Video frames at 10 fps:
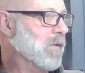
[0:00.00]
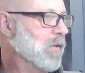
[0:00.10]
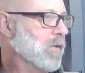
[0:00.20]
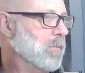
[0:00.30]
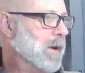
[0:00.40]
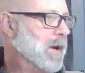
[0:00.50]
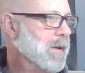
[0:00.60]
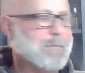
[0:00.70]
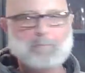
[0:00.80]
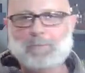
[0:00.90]

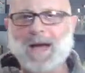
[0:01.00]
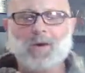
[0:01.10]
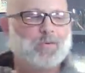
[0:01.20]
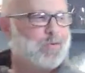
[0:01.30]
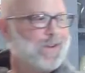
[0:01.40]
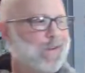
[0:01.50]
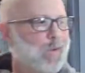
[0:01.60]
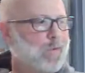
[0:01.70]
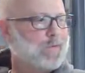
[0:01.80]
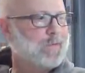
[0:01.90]
distilled by
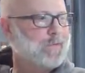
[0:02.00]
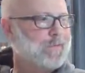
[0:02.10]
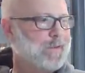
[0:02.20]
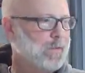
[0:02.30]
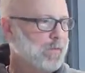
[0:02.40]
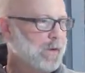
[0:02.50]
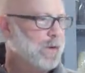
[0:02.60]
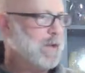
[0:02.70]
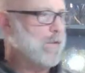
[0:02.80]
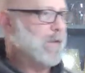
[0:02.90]
Boundary Oak
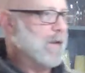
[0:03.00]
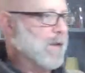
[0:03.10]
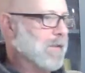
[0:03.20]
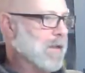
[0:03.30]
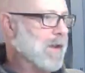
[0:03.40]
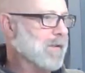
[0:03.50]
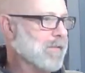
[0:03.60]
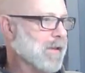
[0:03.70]
Distillery, and they,